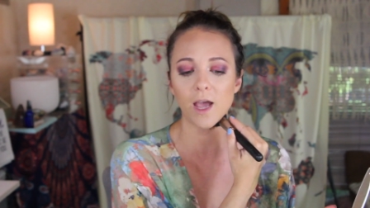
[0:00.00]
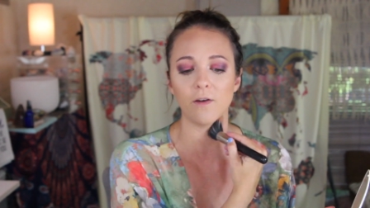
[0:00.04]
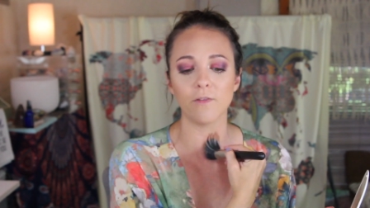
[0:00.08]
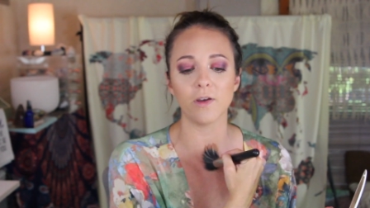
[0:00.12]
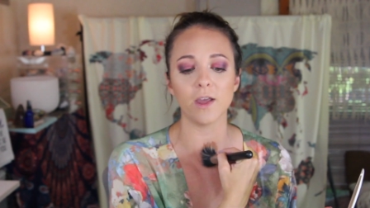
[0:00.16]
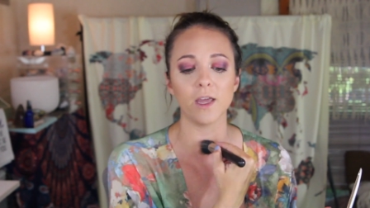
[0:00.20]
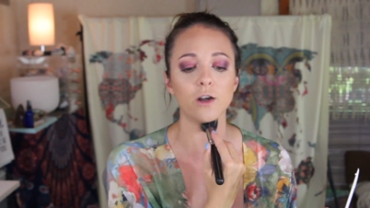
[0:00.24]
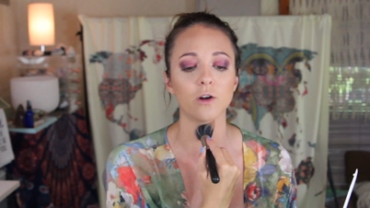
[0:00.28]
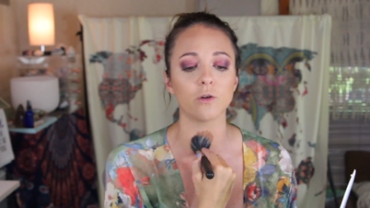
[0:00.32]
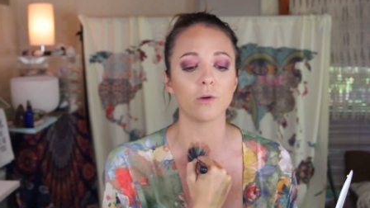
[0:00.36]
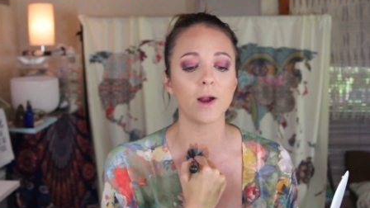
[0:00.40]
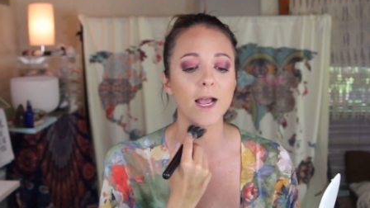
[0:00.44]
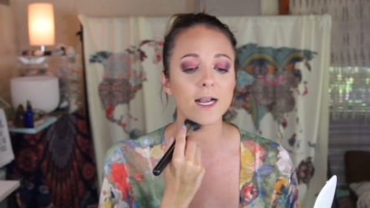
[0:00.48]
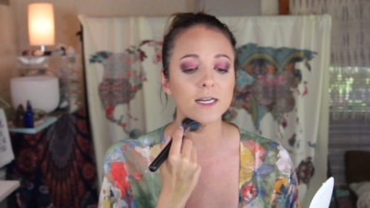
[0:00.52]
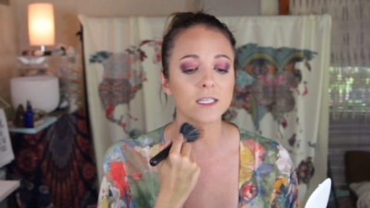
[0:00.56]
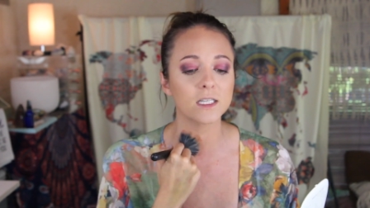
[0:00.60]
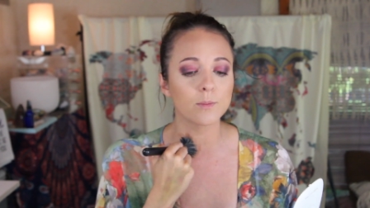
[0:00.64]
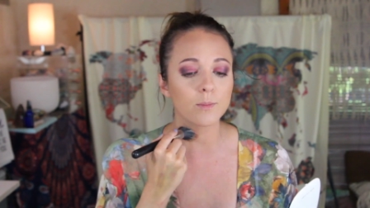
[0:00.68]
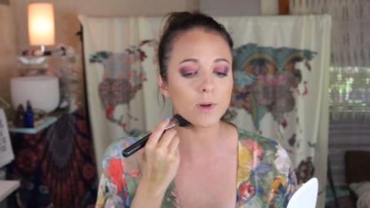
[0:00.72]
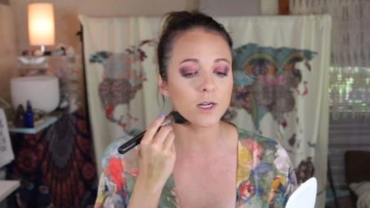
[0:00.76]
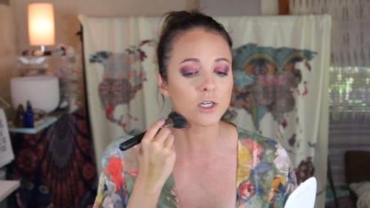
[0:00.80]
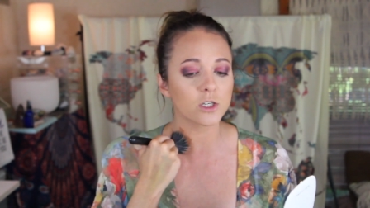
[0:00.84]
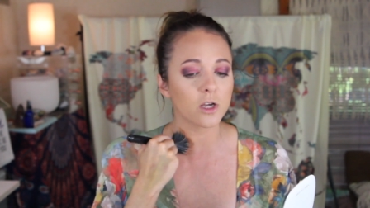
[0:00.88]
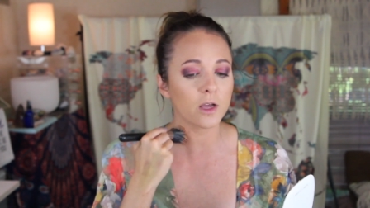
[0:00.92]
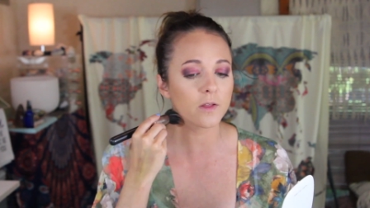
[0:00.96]
haven't
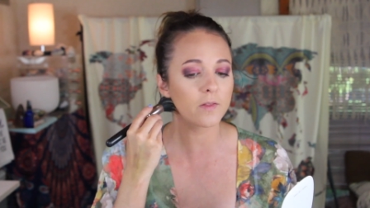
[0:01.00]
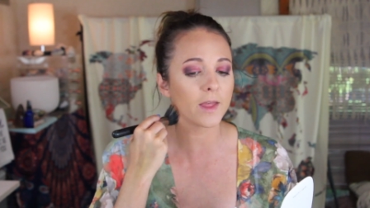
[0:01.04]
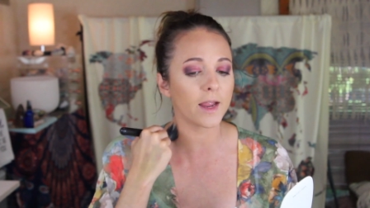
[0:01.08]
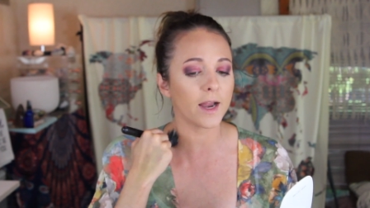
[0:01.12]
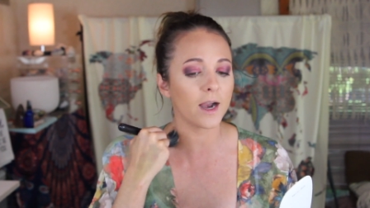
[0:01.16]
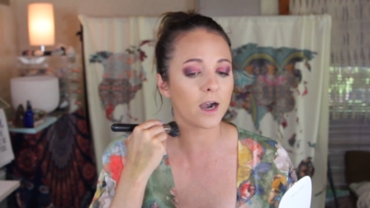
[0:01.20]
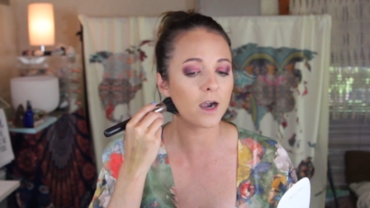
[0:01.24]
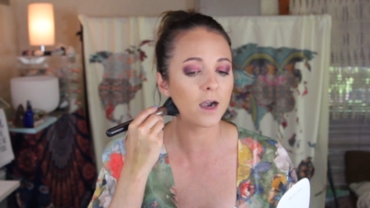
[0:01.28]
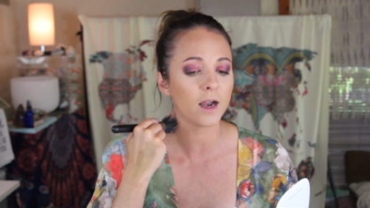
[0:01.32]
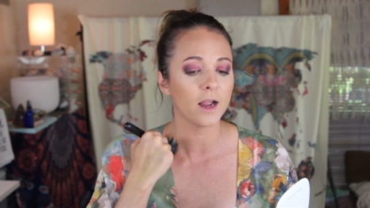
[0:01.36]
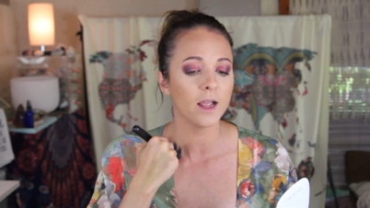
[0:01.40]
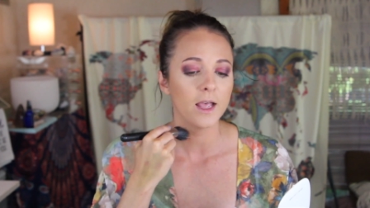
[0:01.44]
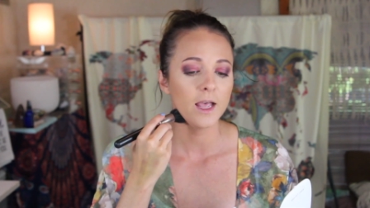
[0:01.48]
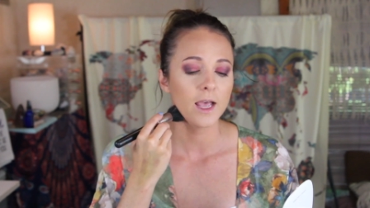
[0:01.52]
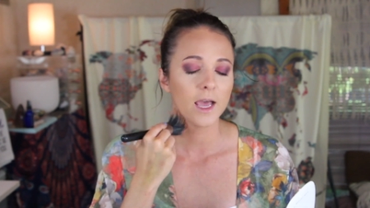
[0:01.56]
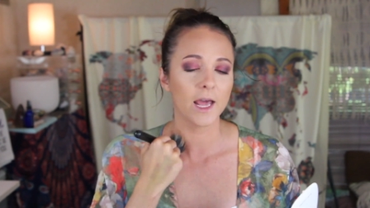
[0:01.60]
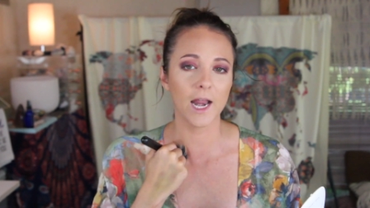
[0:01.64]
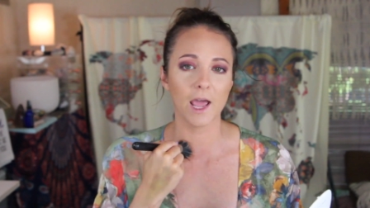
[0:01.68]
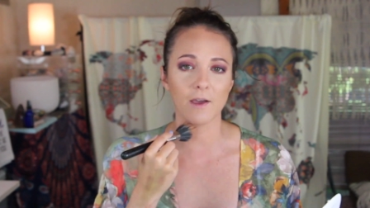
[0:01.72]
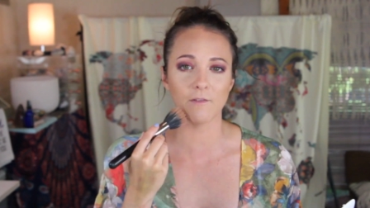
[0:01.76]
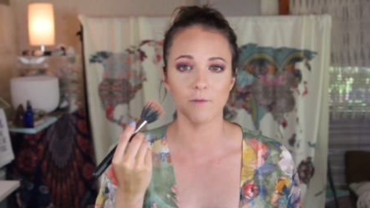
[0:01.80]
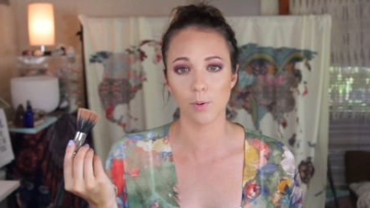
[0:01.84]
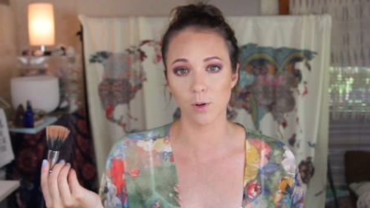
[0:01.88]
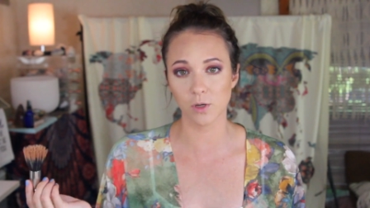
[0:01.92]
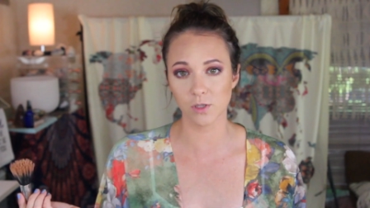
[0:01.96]
interacted much on there
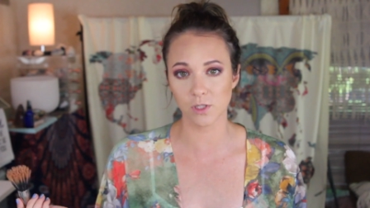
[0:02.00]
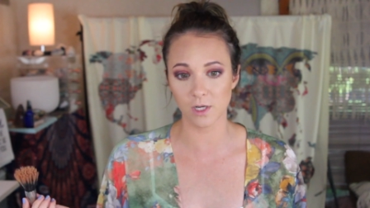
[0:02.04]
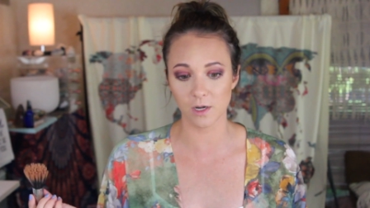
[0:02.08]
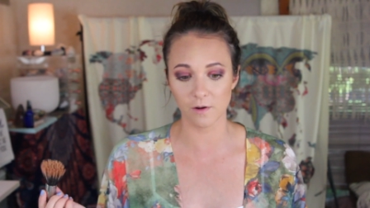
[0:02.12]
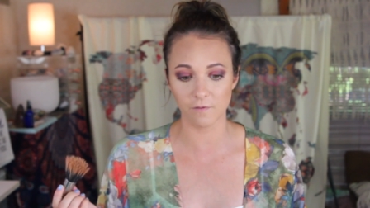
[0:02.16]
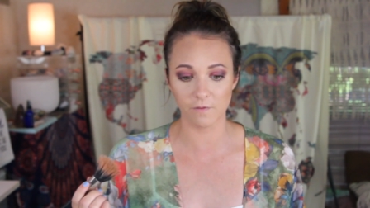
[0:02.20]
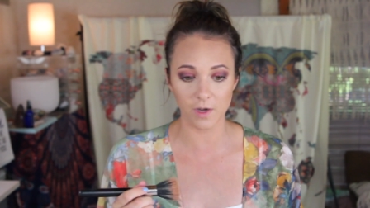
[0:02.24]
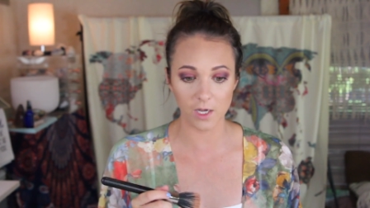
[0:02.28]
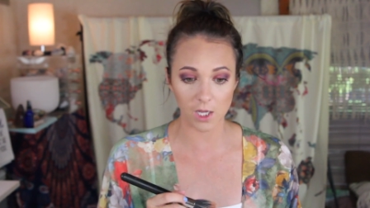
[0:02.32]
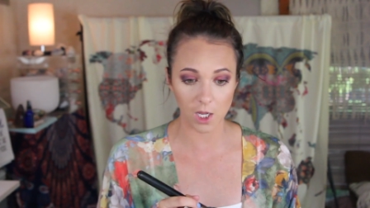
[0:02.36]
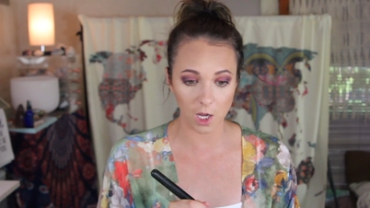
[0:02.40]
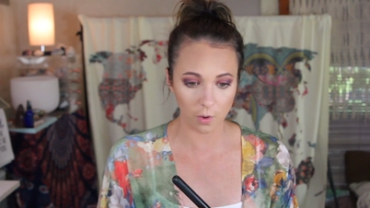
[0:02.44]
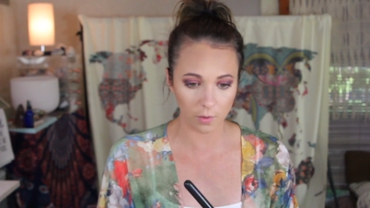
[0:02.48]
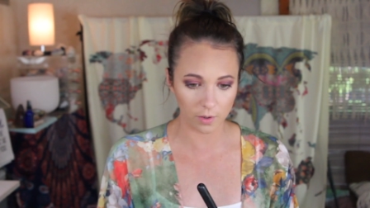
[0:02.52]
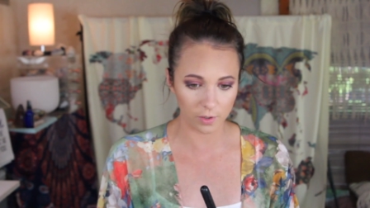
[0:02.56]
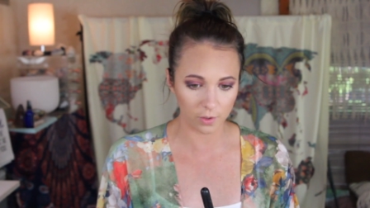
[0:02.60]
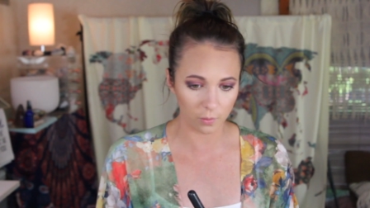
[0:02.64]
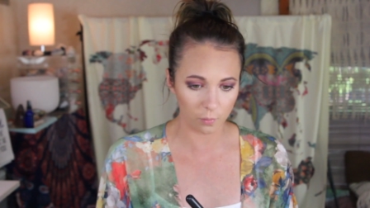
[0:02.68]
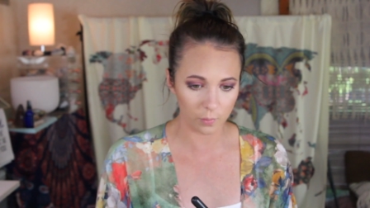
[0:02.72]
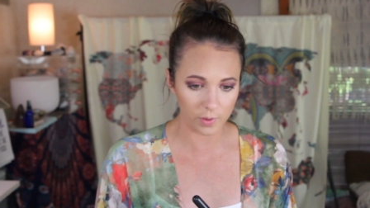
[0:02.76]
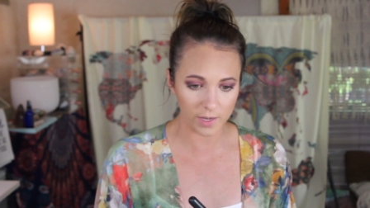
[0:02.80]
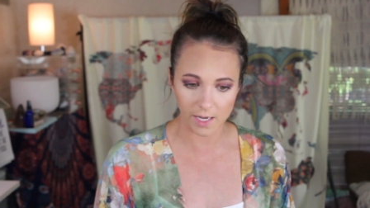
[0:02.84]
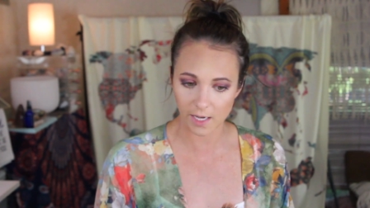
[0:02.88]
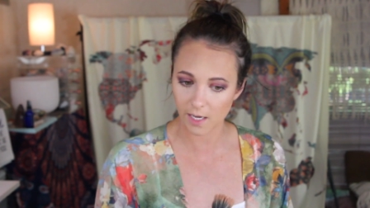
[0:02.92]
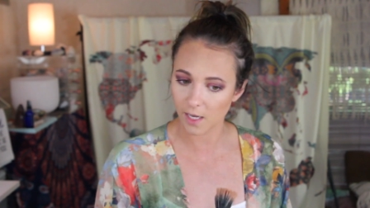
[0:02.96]
and I haven't posted a video in
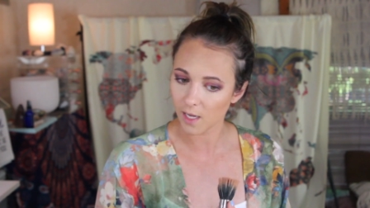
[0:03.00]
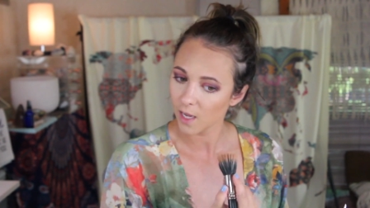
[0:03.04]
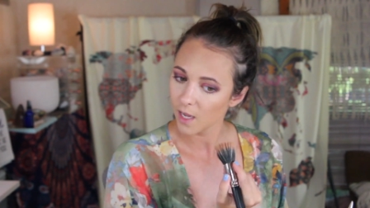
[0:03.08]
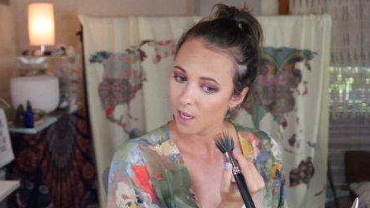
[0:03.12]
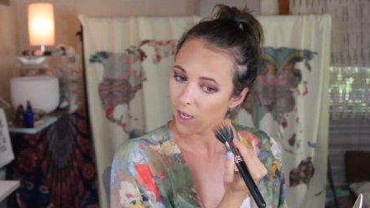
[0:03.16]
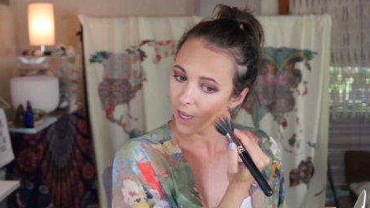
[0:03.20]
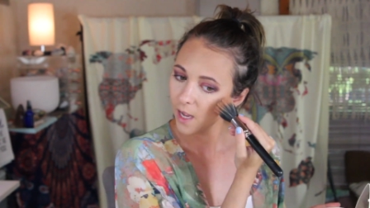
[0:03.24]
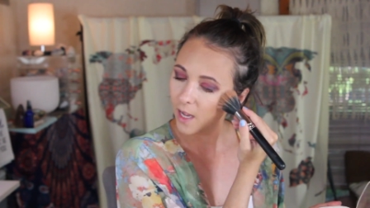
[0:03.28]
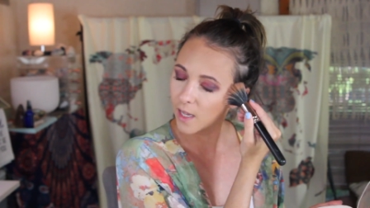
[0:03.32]
a week